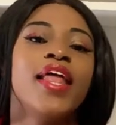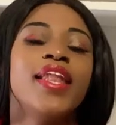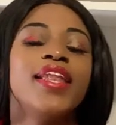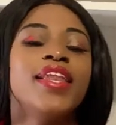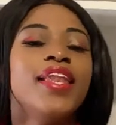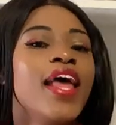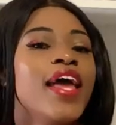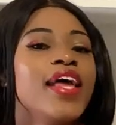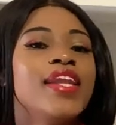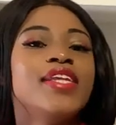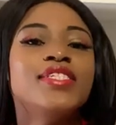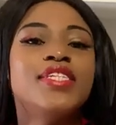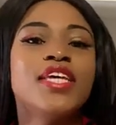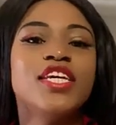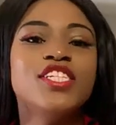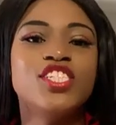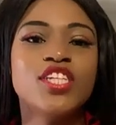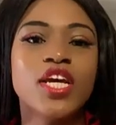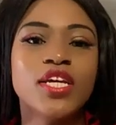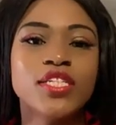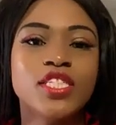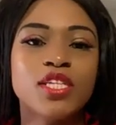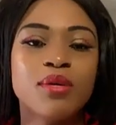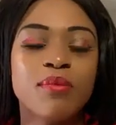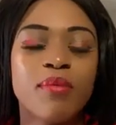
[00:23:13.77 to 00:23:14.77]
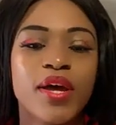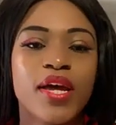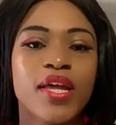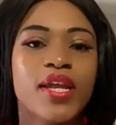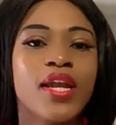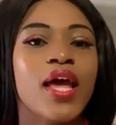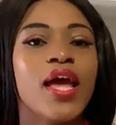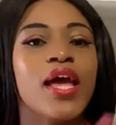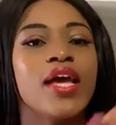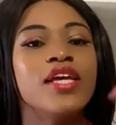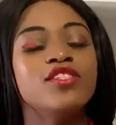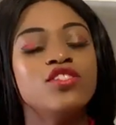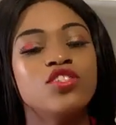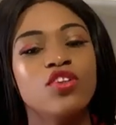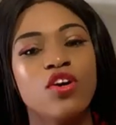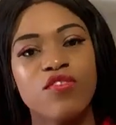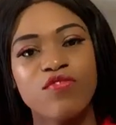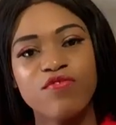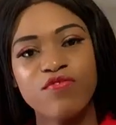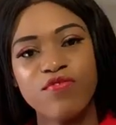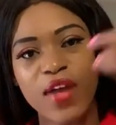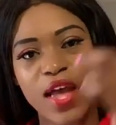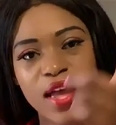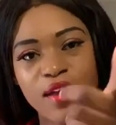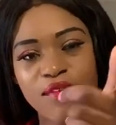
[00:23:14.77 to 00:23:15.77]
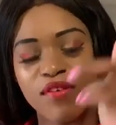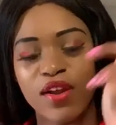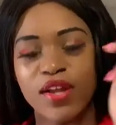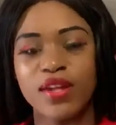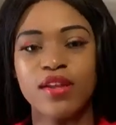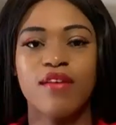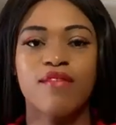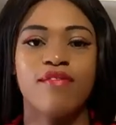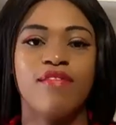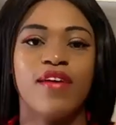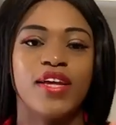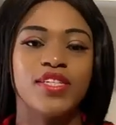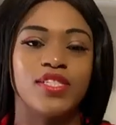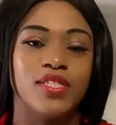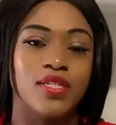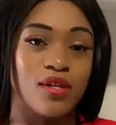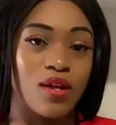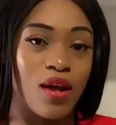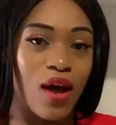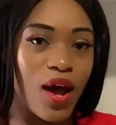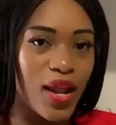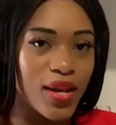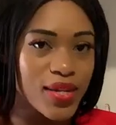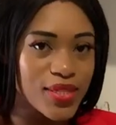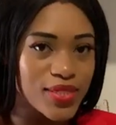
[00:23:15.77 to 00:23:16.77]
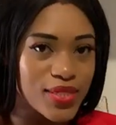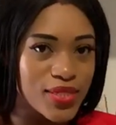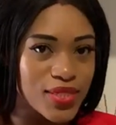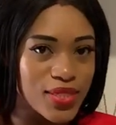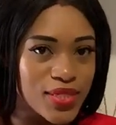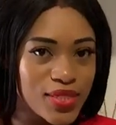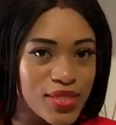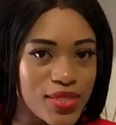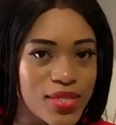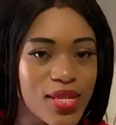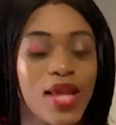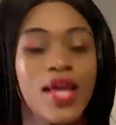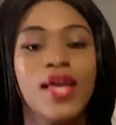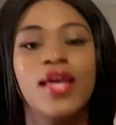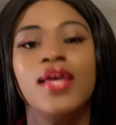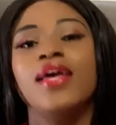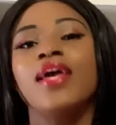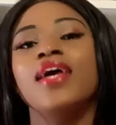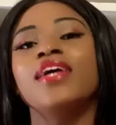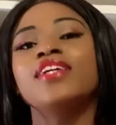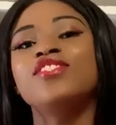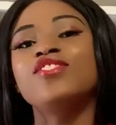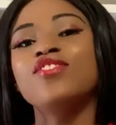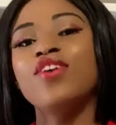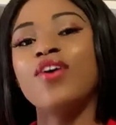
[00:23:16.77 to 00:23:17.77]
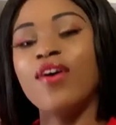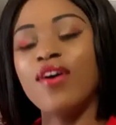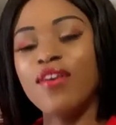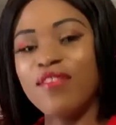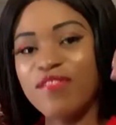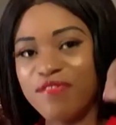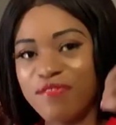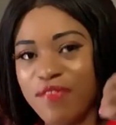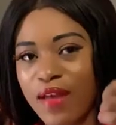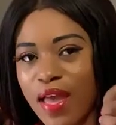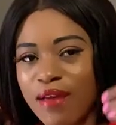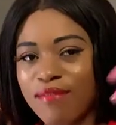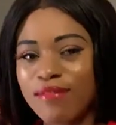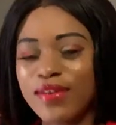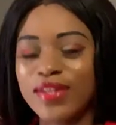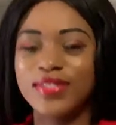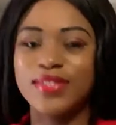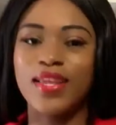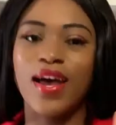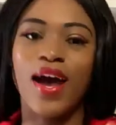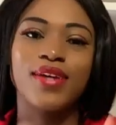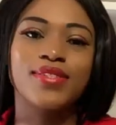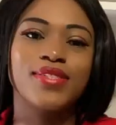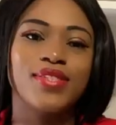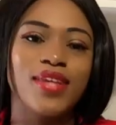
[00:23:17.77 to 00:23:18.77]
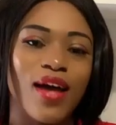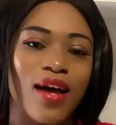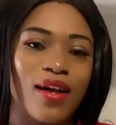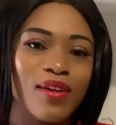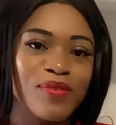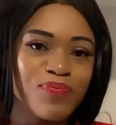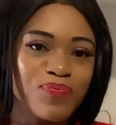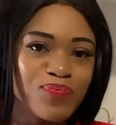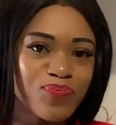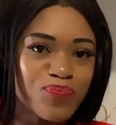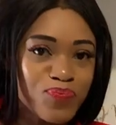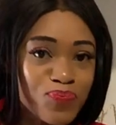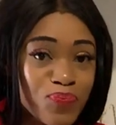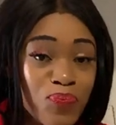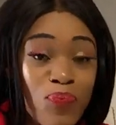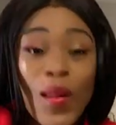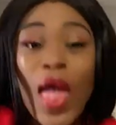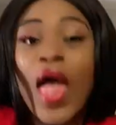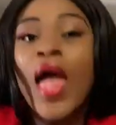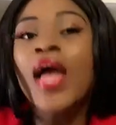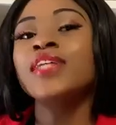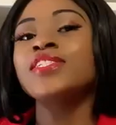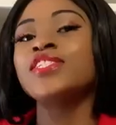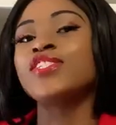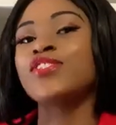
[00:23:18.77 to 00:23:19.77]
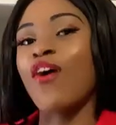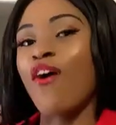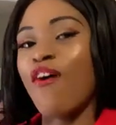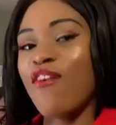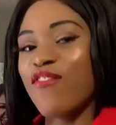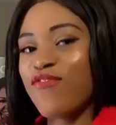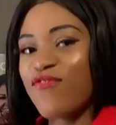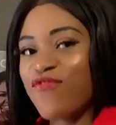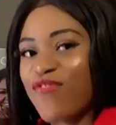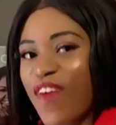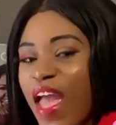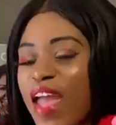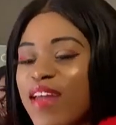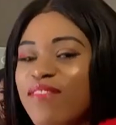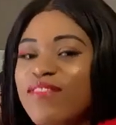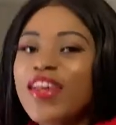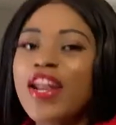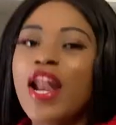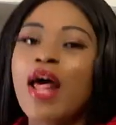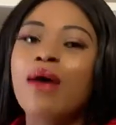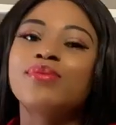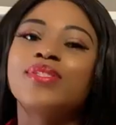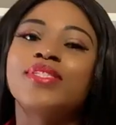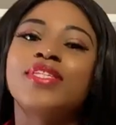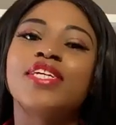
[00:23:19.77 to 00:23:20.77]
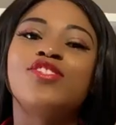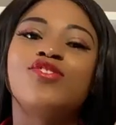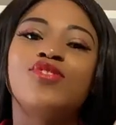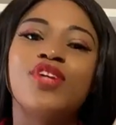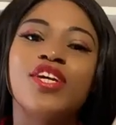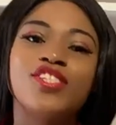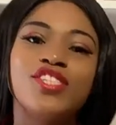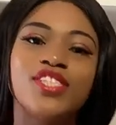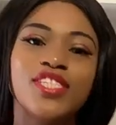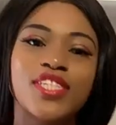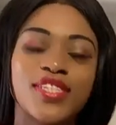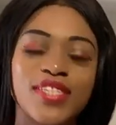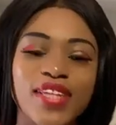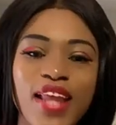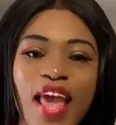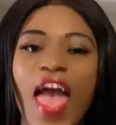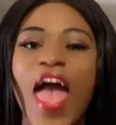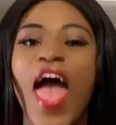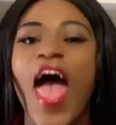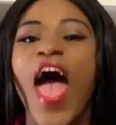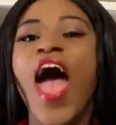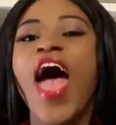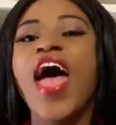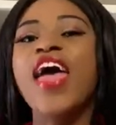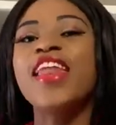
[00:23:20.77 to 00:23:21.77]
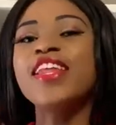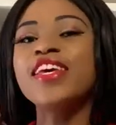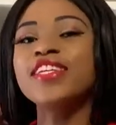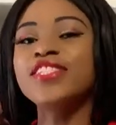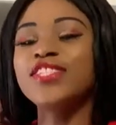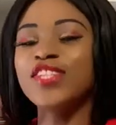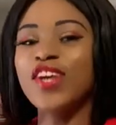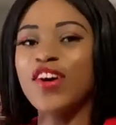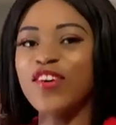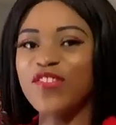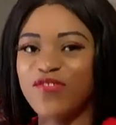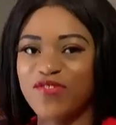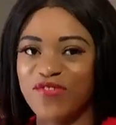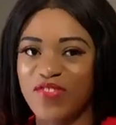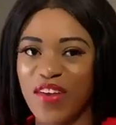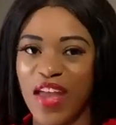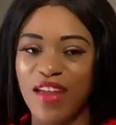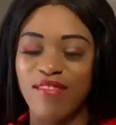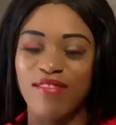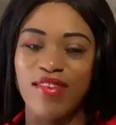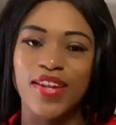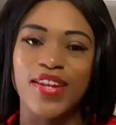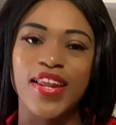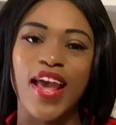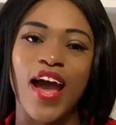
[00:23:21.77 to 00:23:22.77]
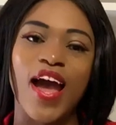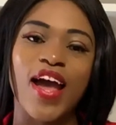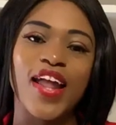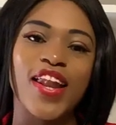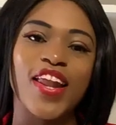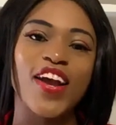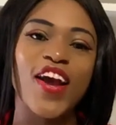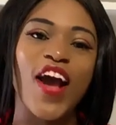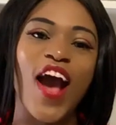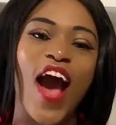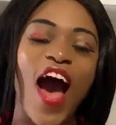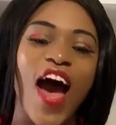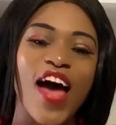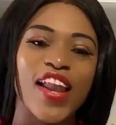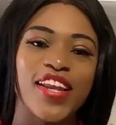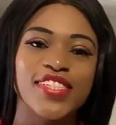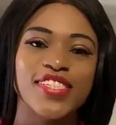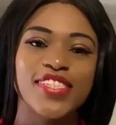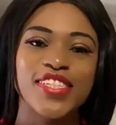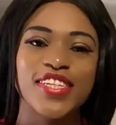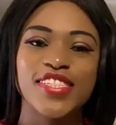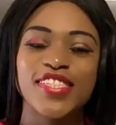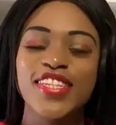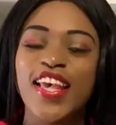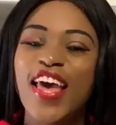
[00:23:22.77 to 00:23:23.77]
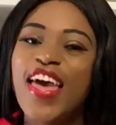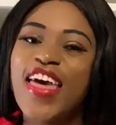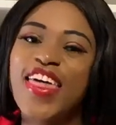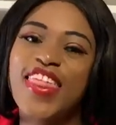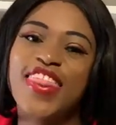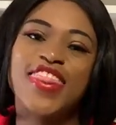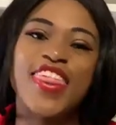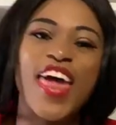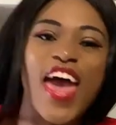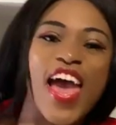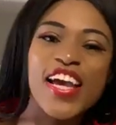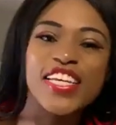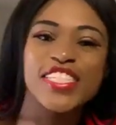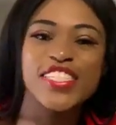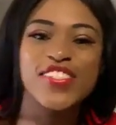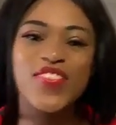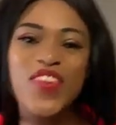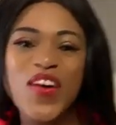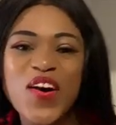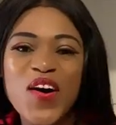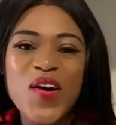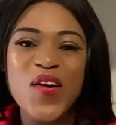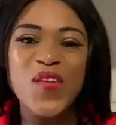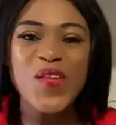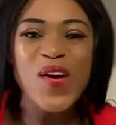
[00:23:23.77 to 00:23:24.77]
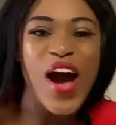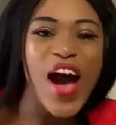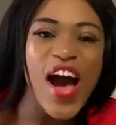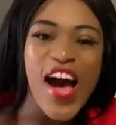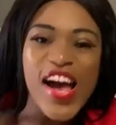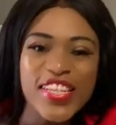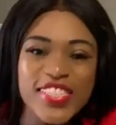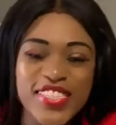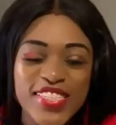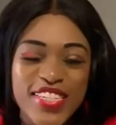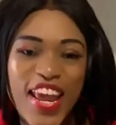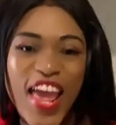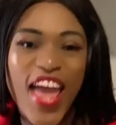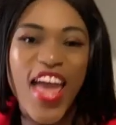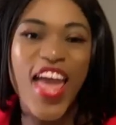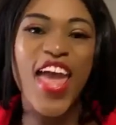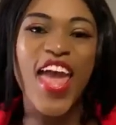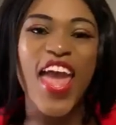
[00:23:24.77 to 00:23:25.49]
Ladies and gentlemen, it's your favorite vaginologist, it's your favorite doctor, it's your favorite obstetrician, and it's your favorite gynecologist. Thanks for watching.